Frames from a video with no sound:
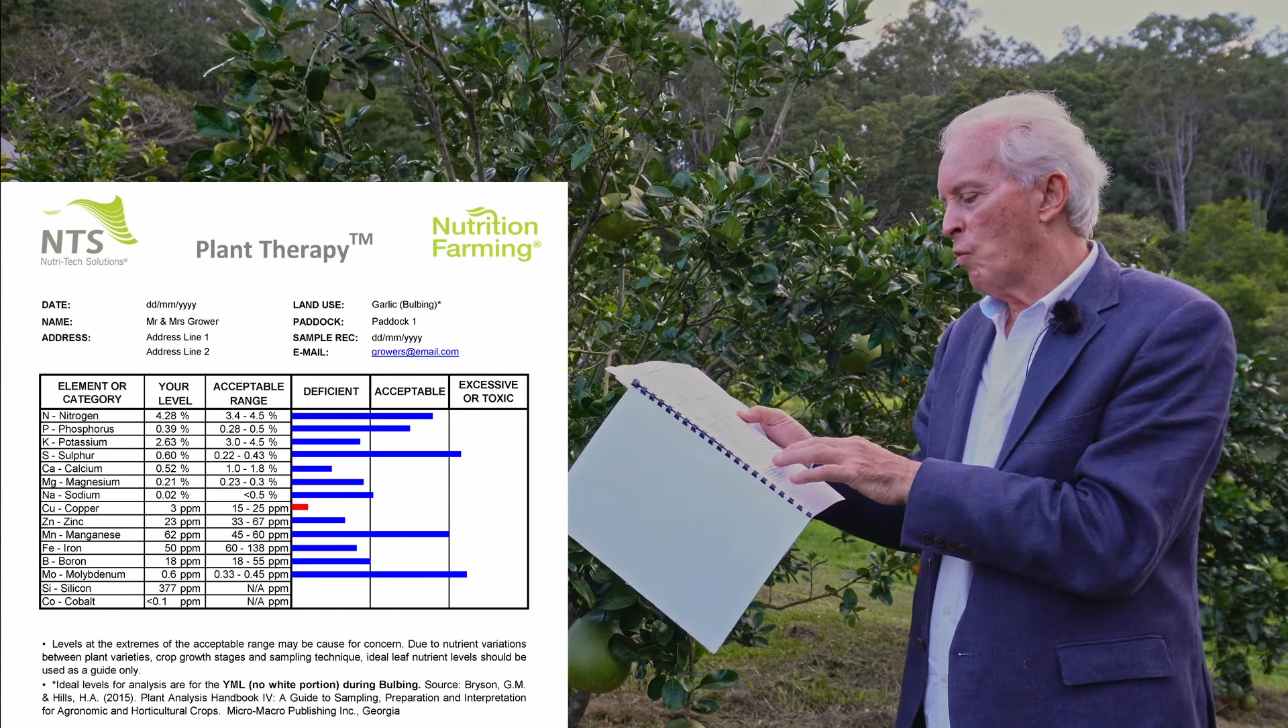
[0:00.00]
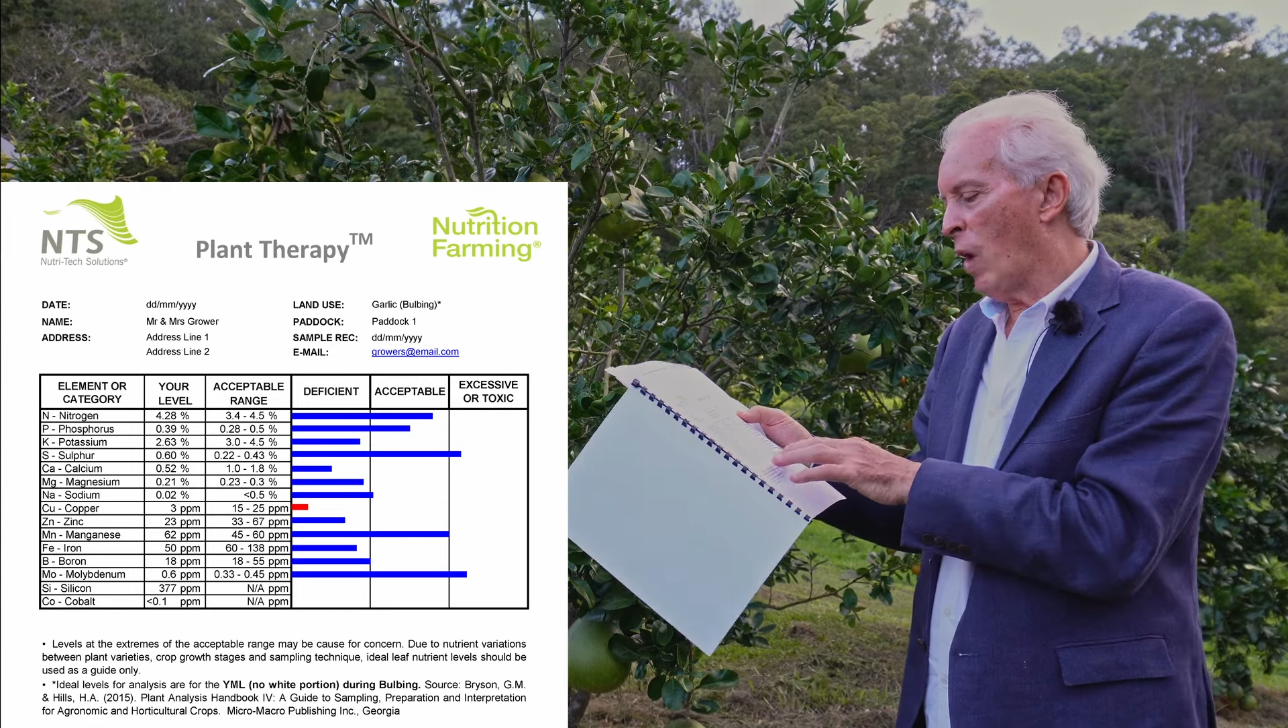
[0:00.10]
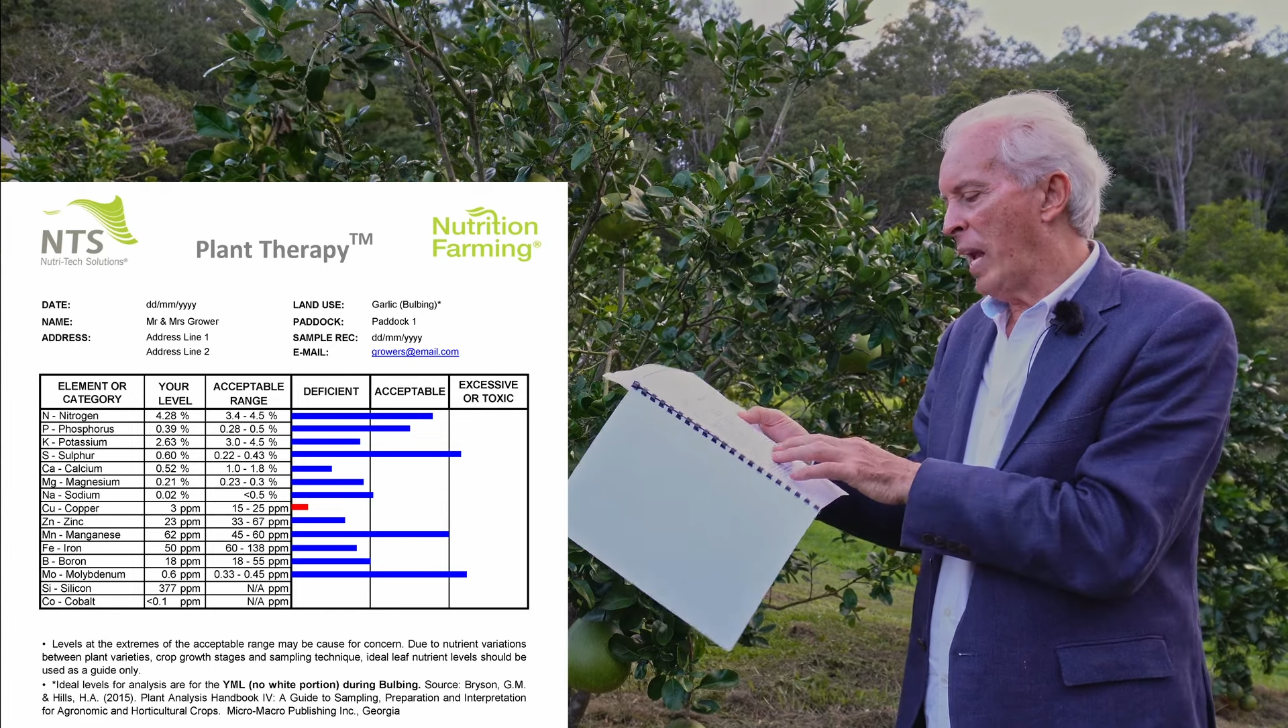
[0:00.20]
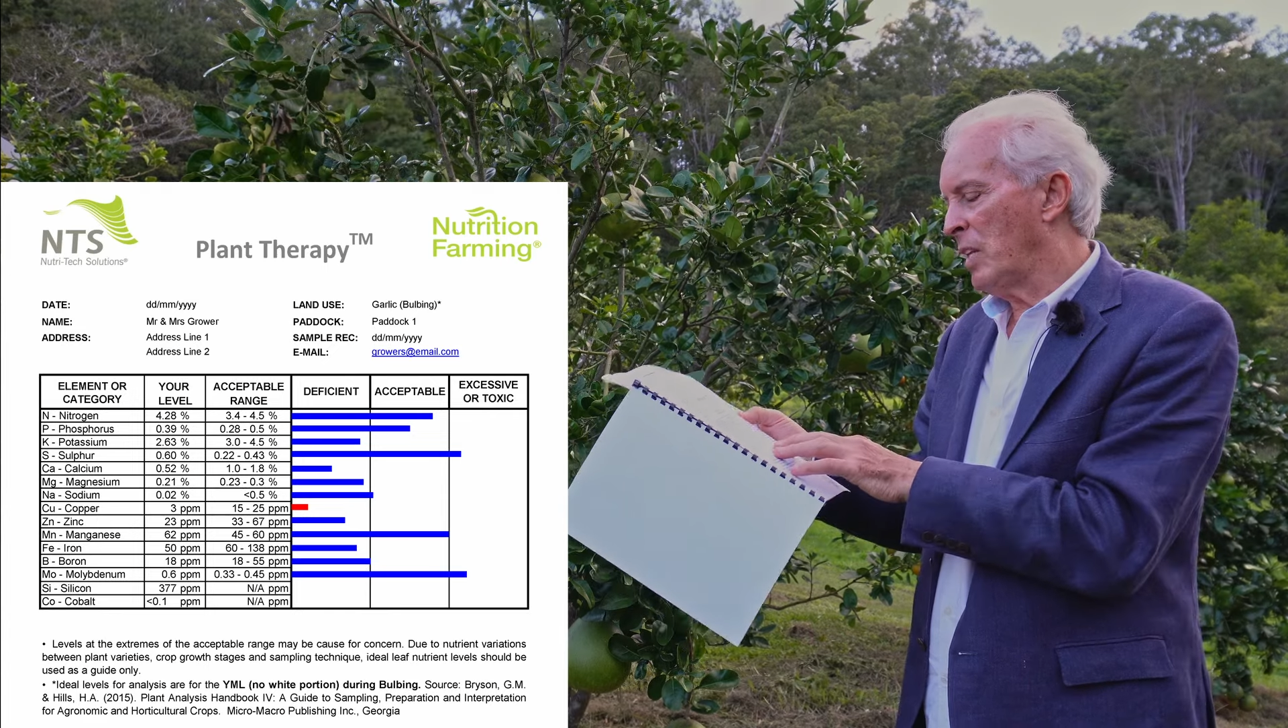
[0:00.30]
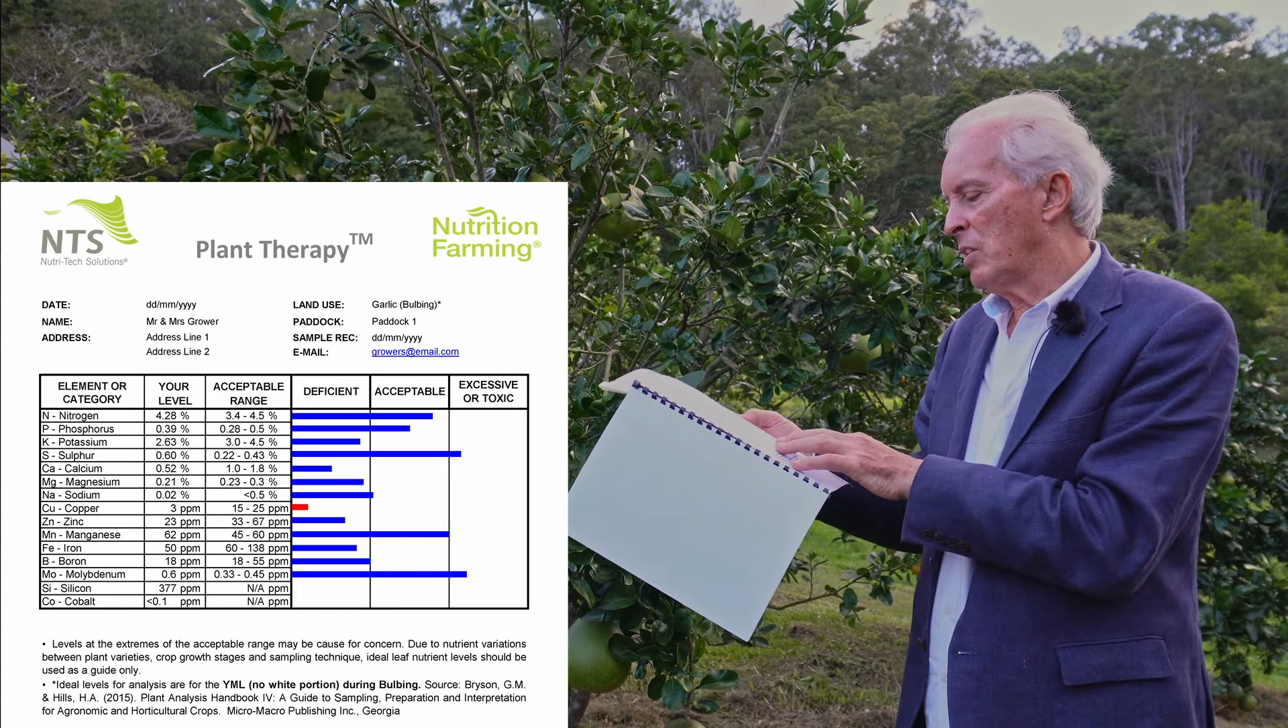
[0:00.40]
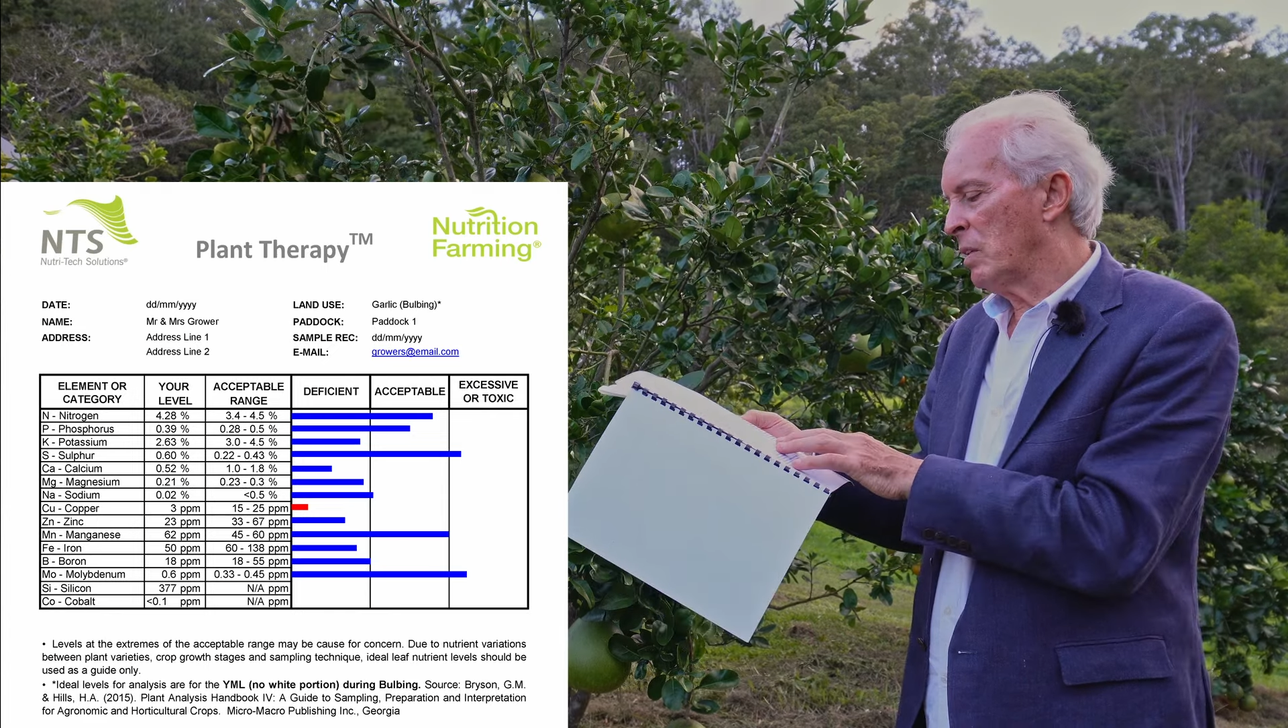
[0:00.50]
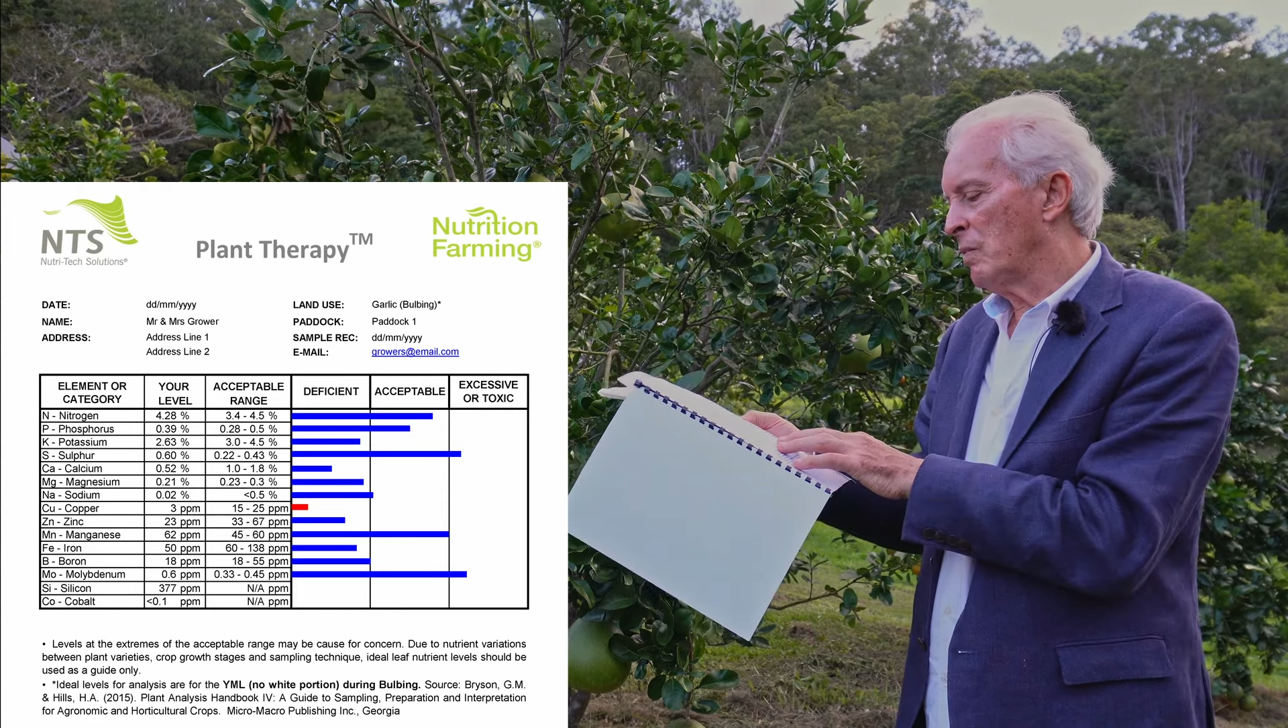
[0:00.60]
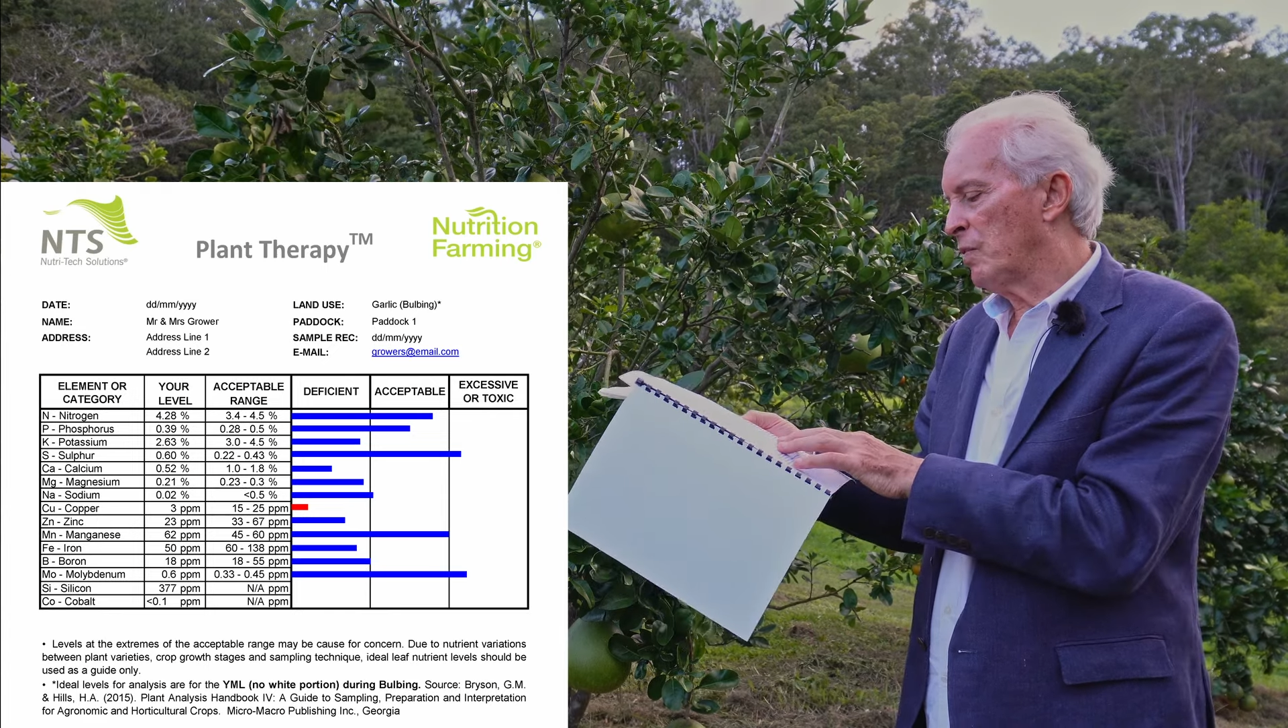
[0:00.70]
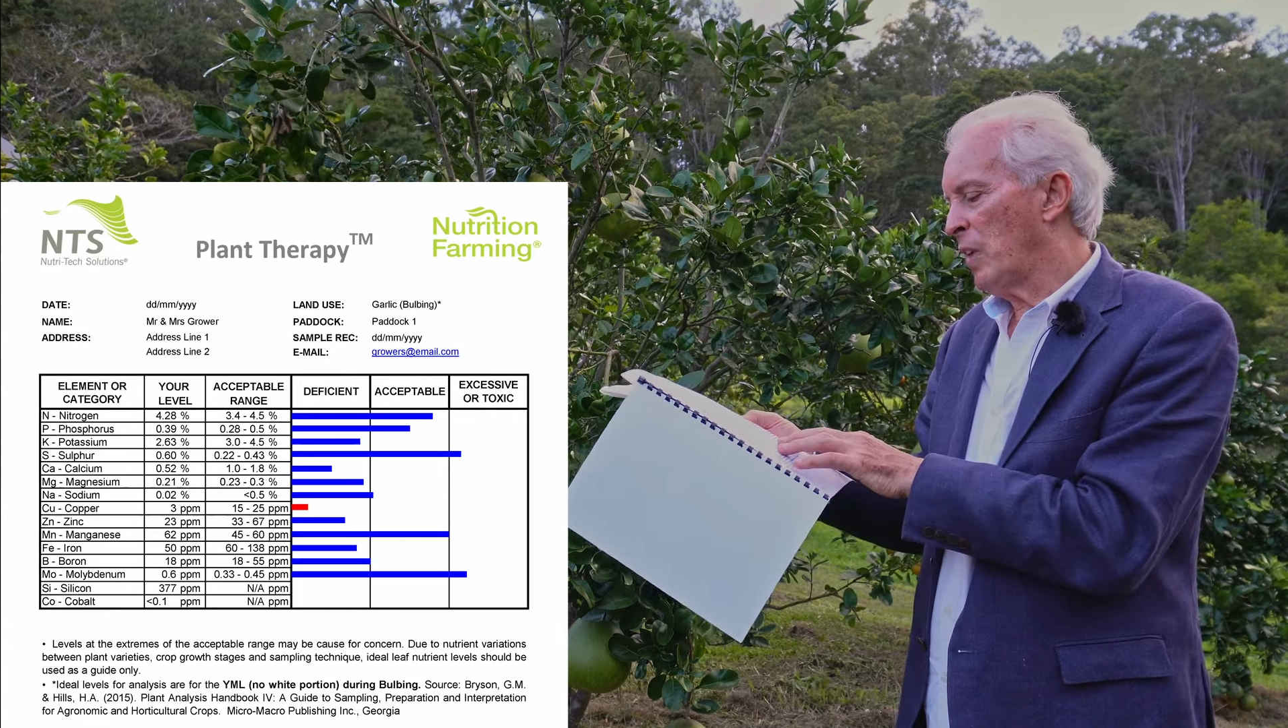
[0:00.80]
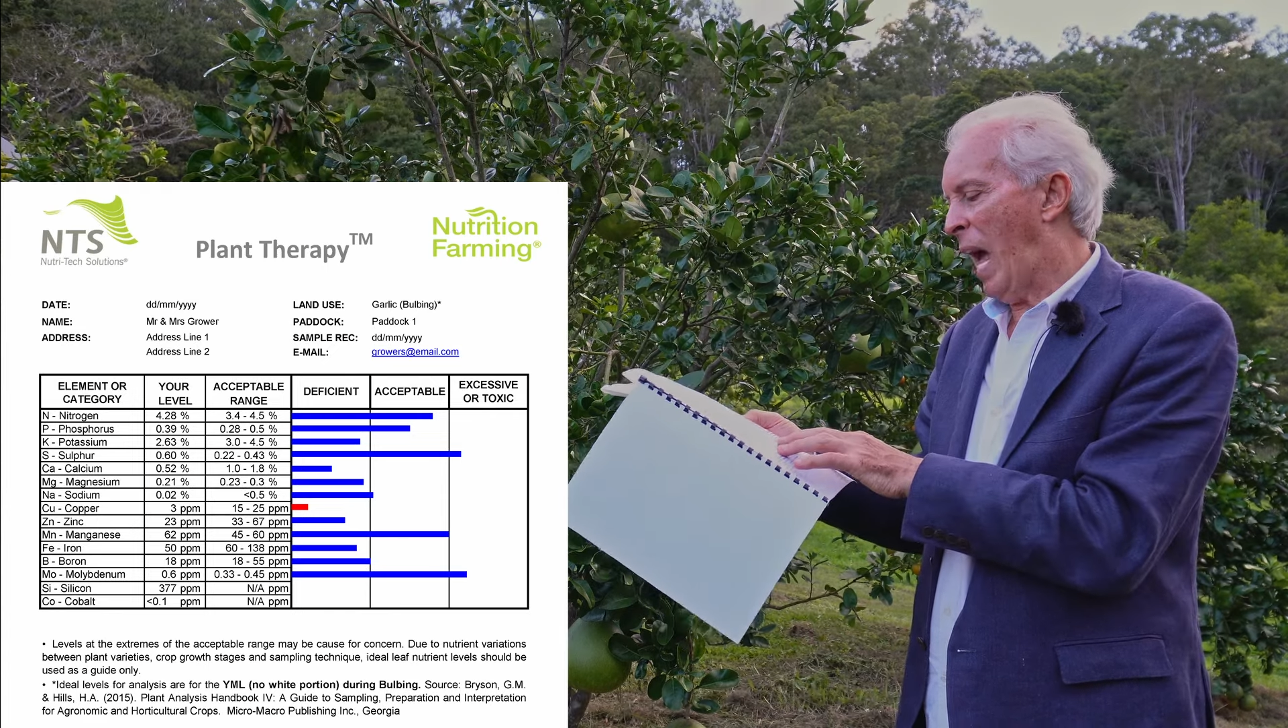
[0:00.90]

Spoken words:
range of